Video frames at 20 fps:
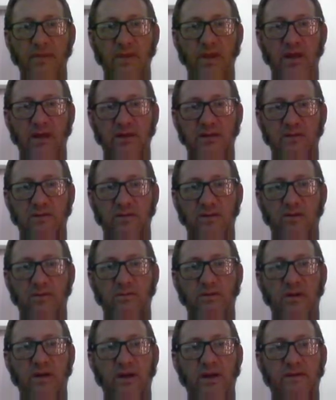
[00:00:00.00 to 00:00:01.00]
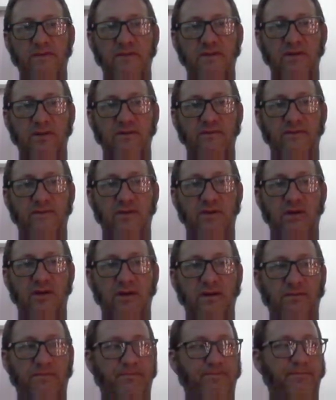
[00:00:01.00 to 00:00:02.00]
That's what we have so
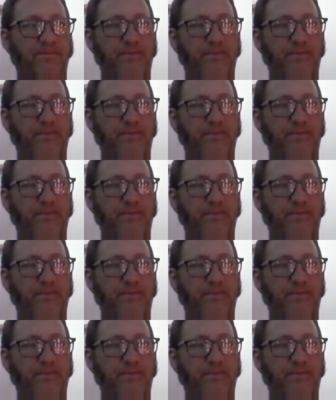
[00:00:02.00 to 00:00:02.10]
far